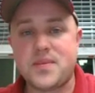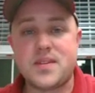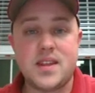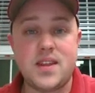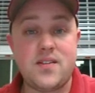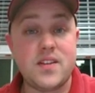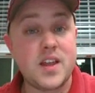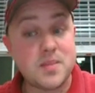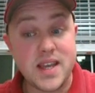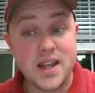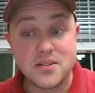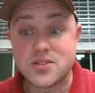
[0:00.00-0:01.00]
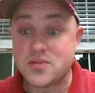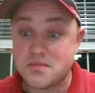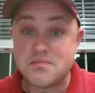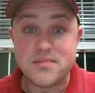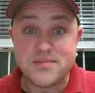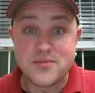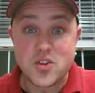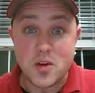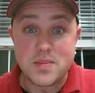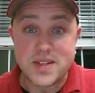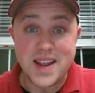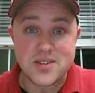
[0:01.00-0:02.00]
If you like potatoes, grow
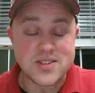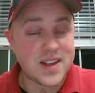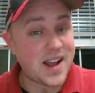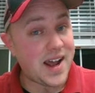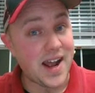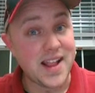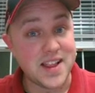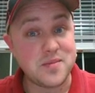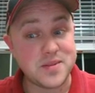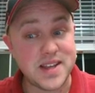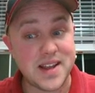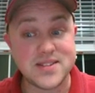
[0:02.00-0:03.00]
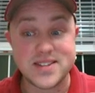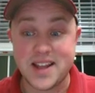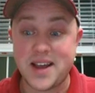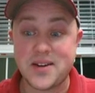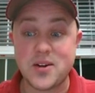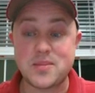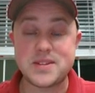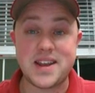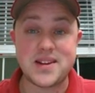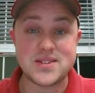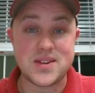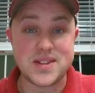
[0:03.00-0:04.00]
potatoes. I love potatoes. I grow
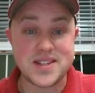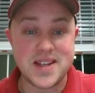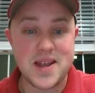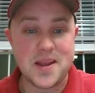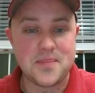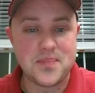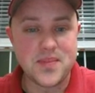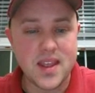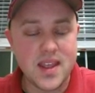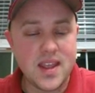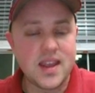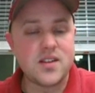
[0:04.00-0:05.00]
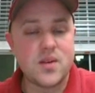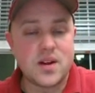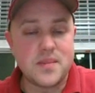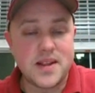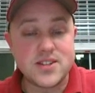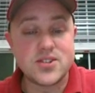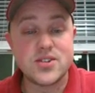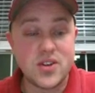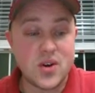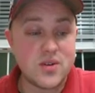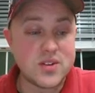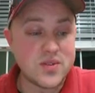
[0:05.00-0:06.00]
potatoes all the time. And you want to make sure that you
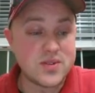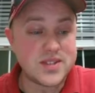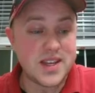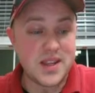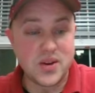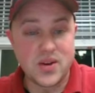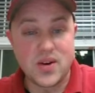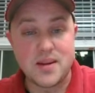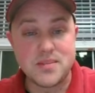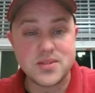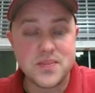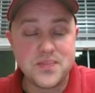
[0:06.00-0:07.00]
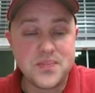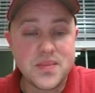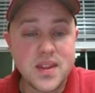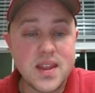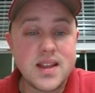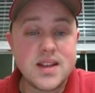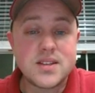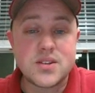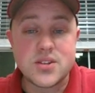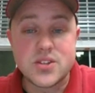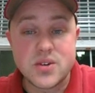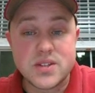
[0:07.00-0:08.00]
always rotate your crops. So
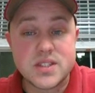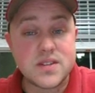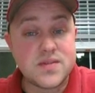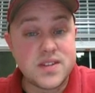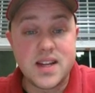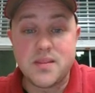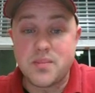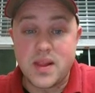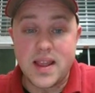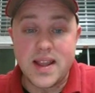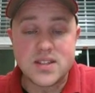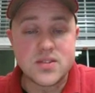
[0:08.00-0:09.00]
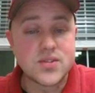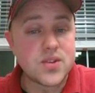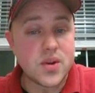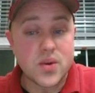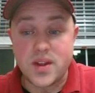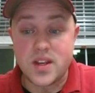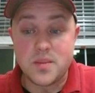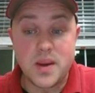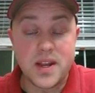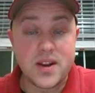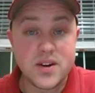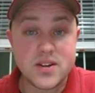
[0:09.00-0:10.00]
sources of seed and plants, there's local
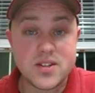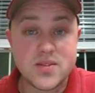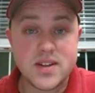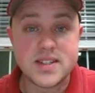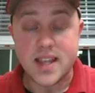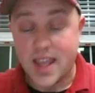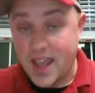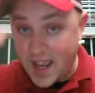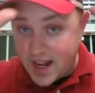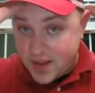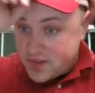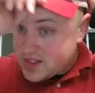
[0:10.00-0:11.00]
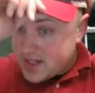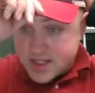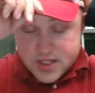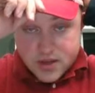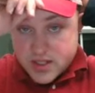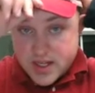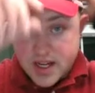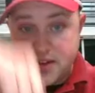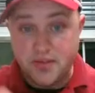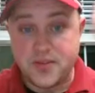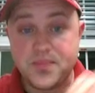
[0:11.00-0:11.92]
independent nurseries. I can't emphasize those enough.